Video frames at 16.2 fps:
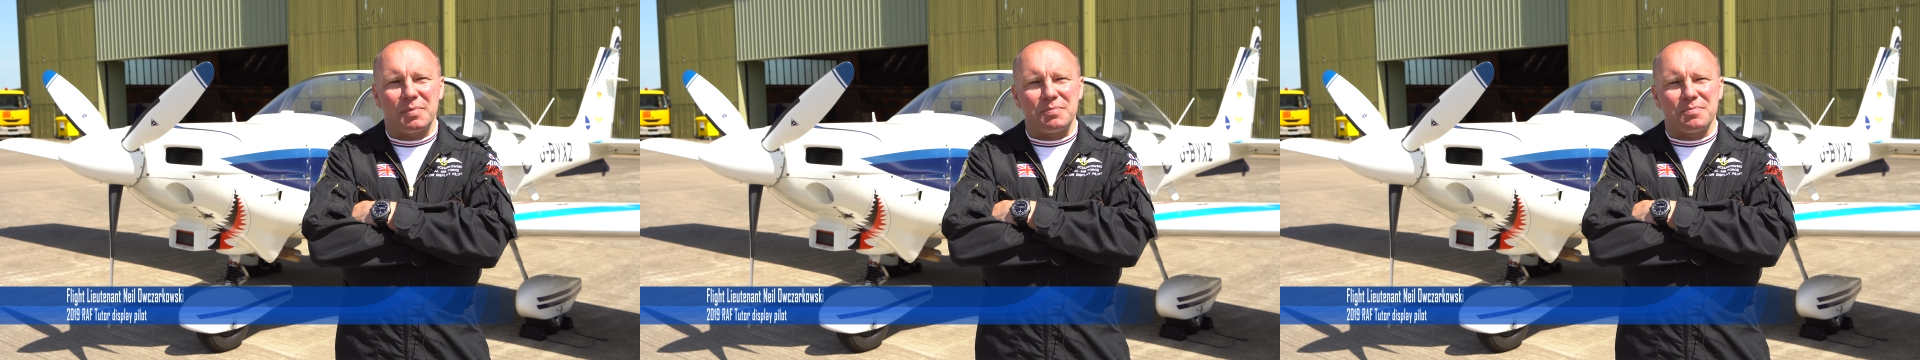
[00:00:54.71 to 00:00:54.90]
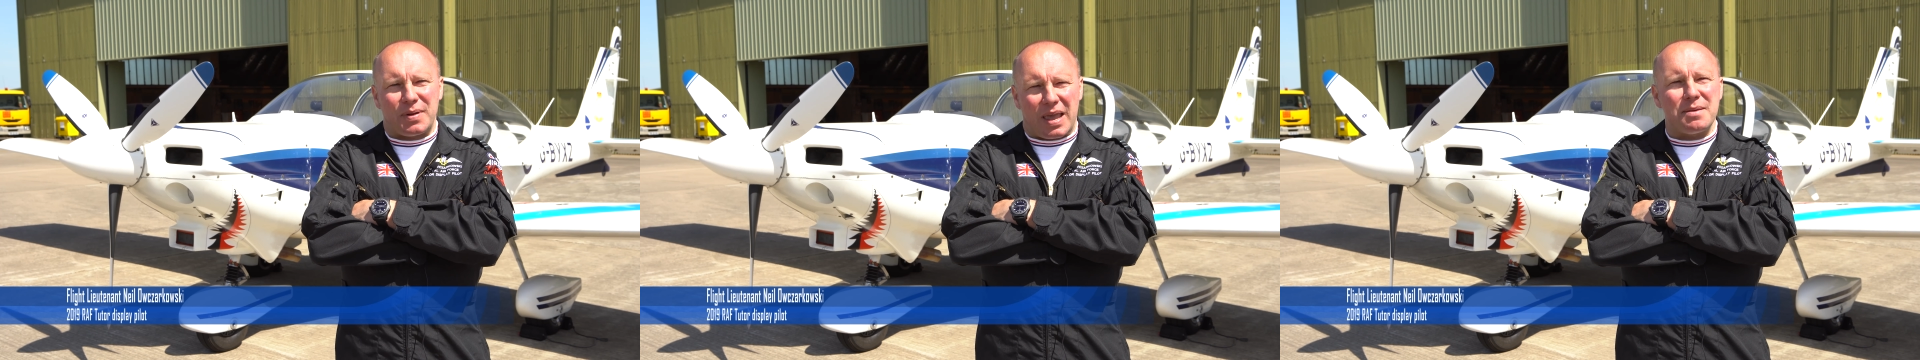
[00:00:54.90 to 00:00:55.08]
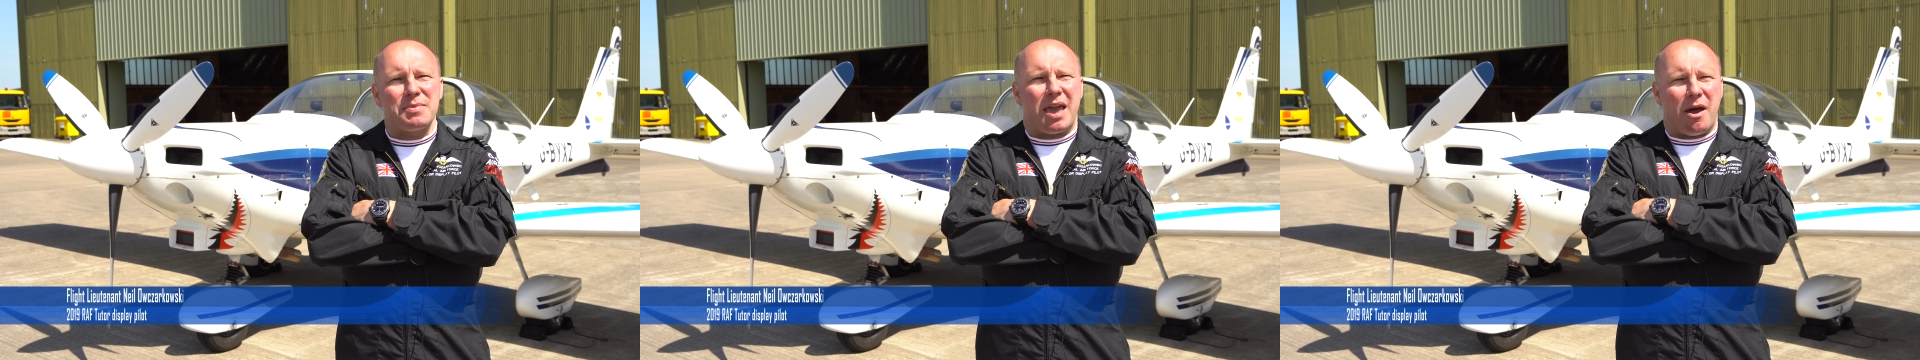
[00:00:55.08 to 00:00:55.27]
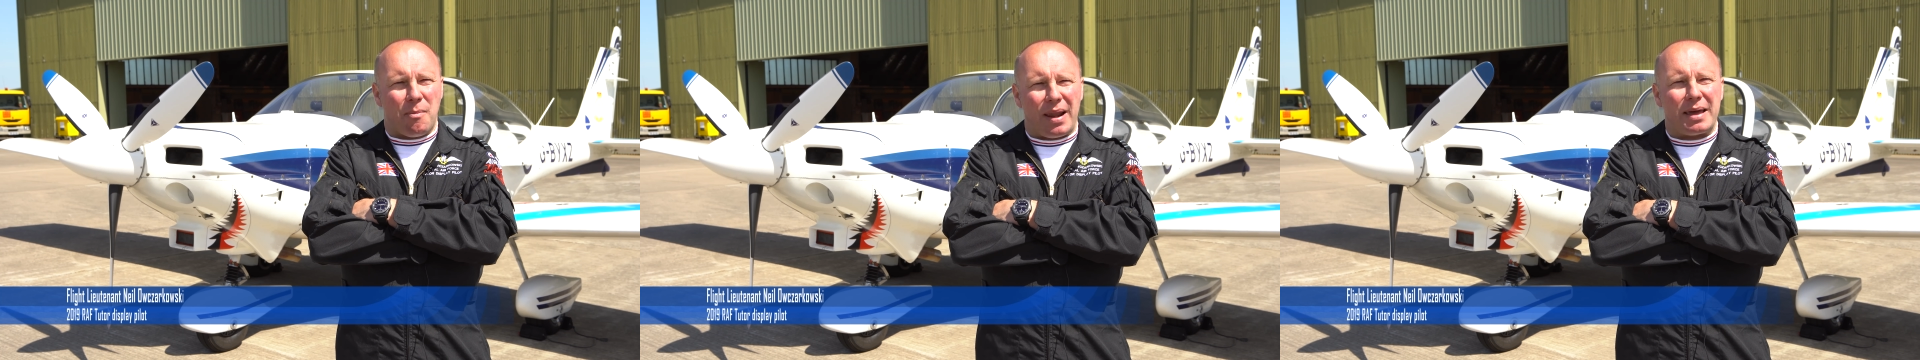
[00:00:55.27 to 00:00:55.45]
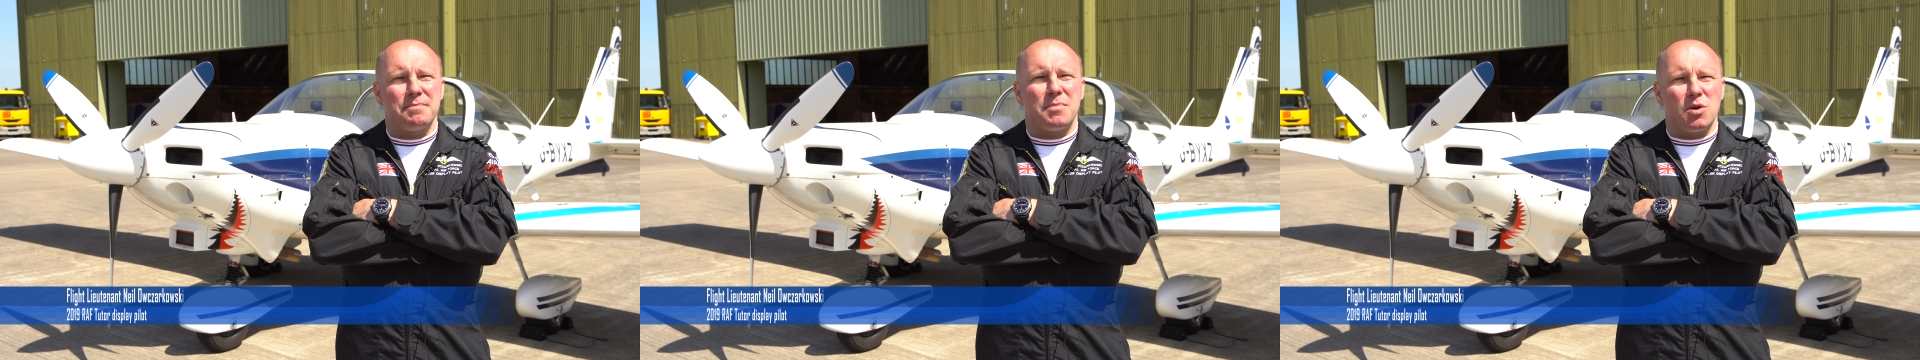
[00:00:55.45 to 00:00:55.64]
to keep the
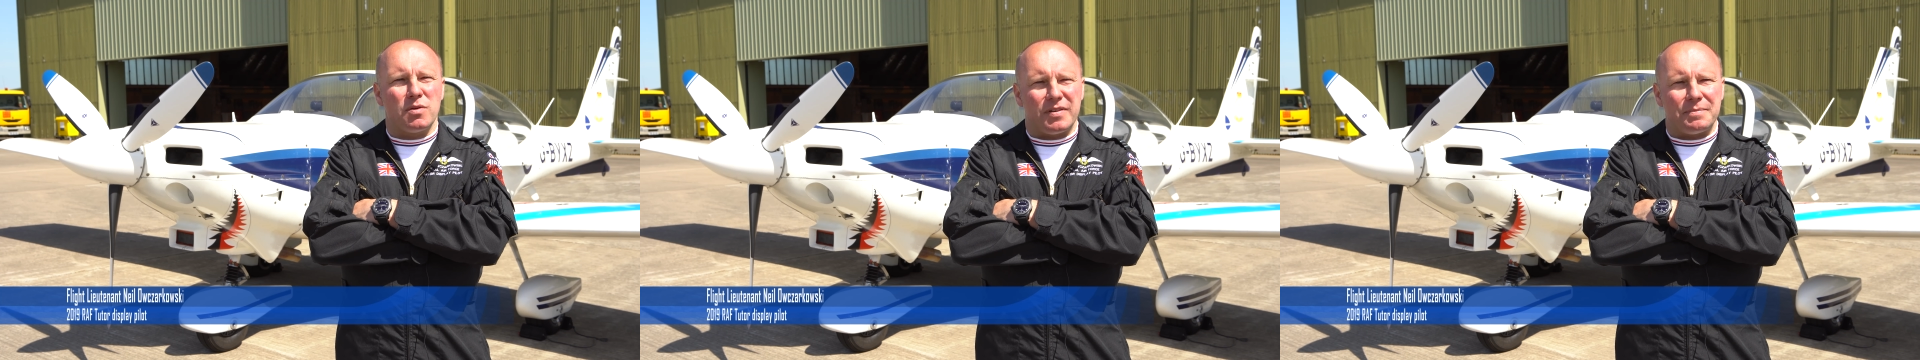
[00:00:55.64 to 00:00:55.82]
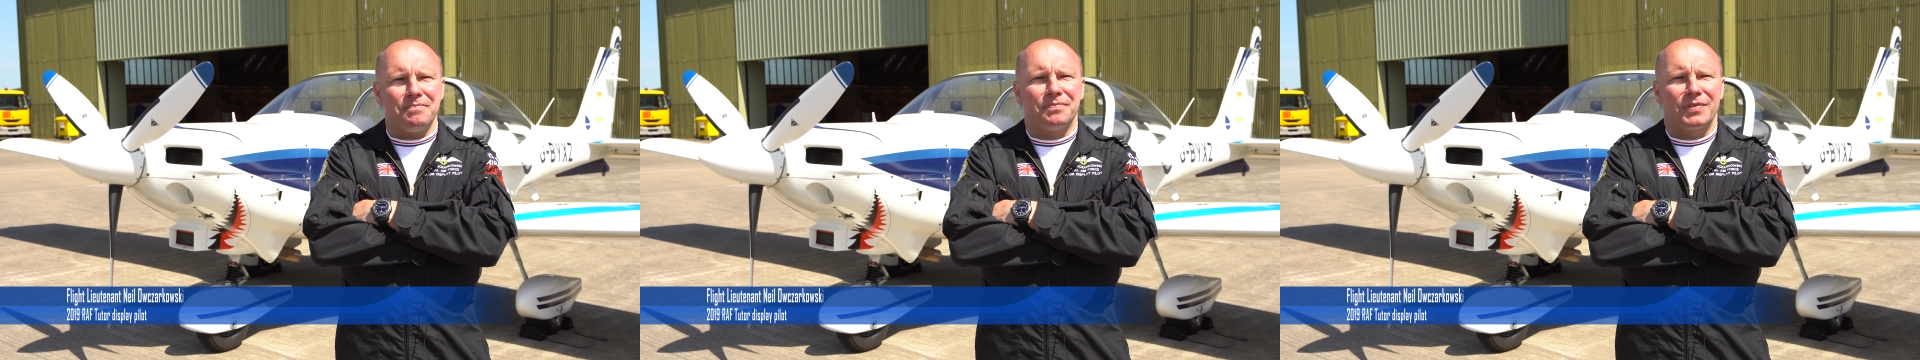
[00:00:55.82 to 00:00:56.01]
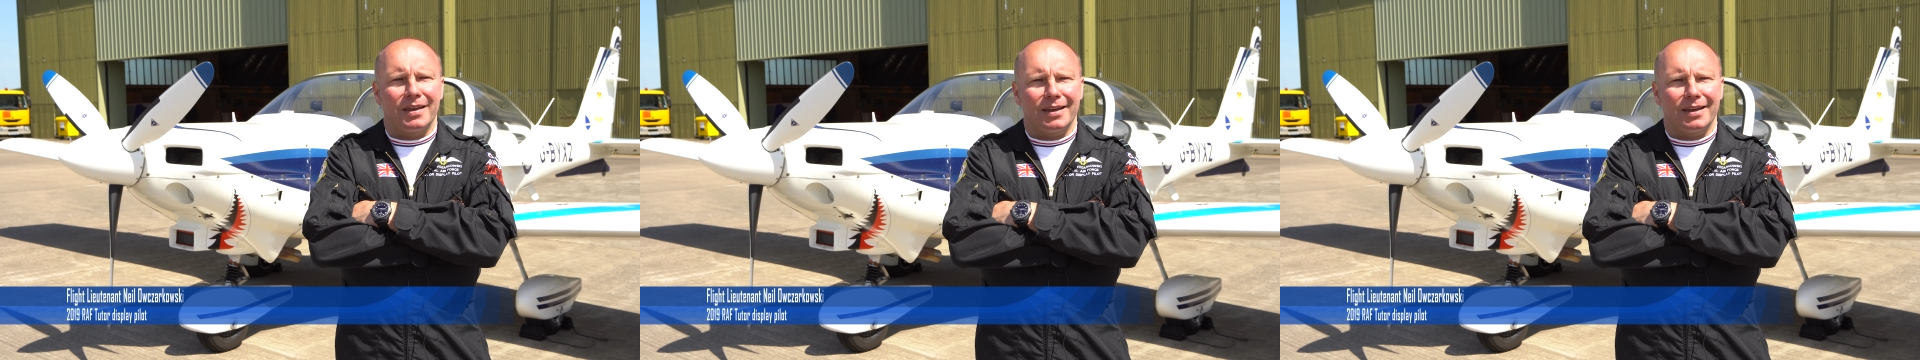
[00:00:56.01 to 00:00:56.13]
airplane moving.